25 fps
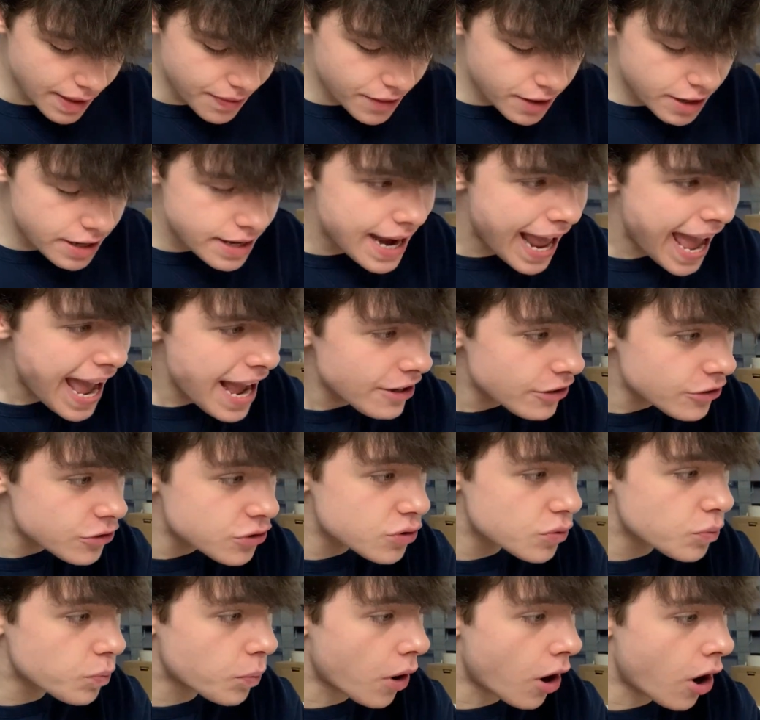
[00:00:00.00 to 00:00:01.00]
Then the
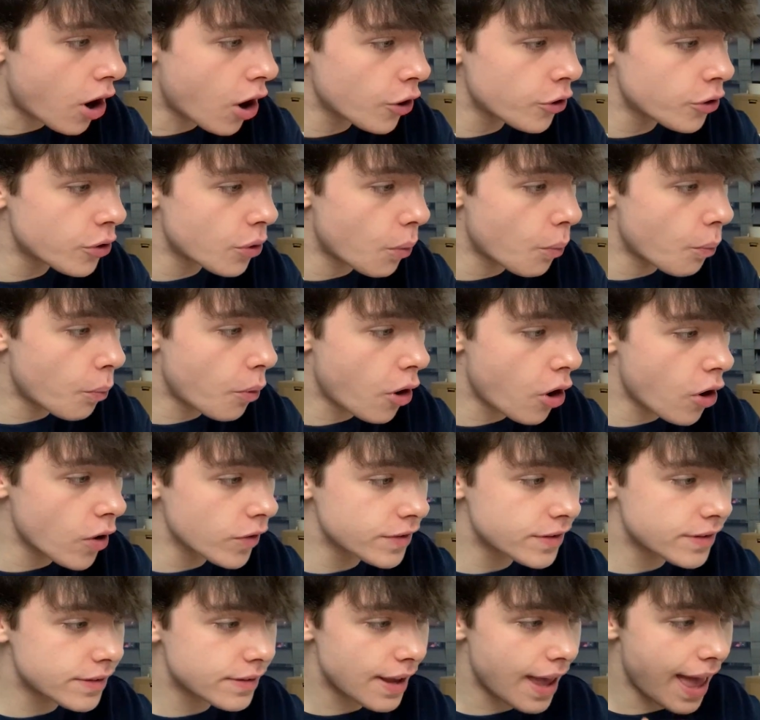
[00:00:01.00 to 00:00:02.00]
next one
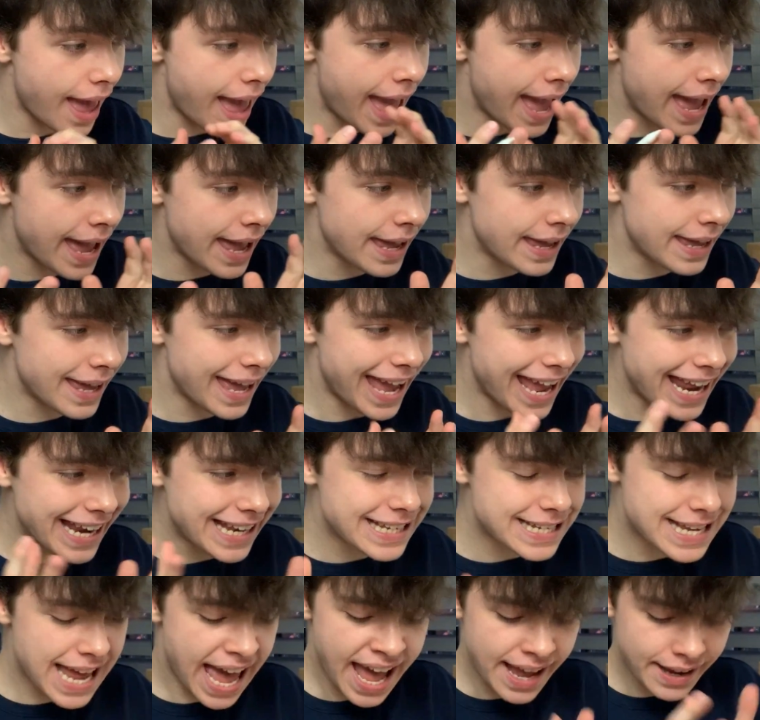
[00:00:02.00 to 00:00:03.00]
was a
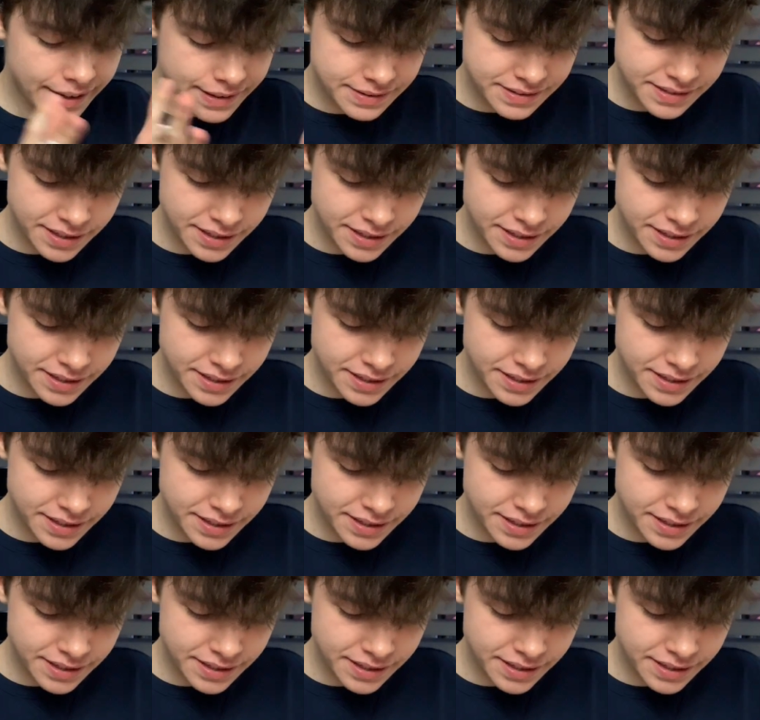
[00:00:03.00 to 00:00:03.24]
index